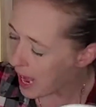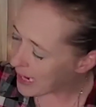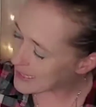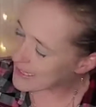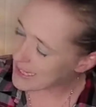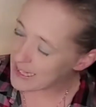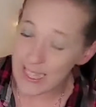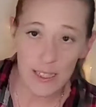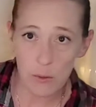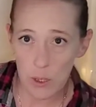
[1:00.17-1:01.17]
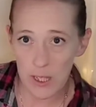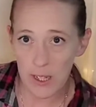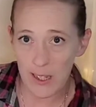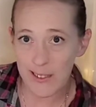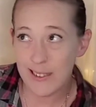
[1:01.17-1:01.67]
I did this
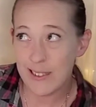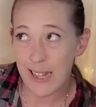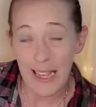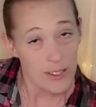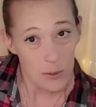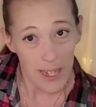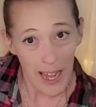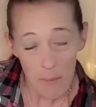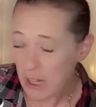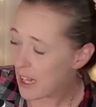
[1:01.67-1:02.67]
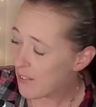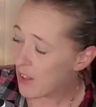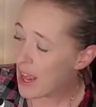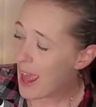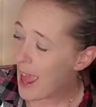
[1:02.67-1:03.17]
one last week, I believe,
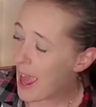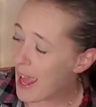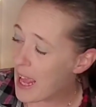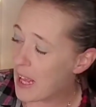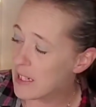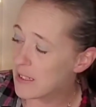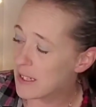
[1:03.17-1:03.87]
and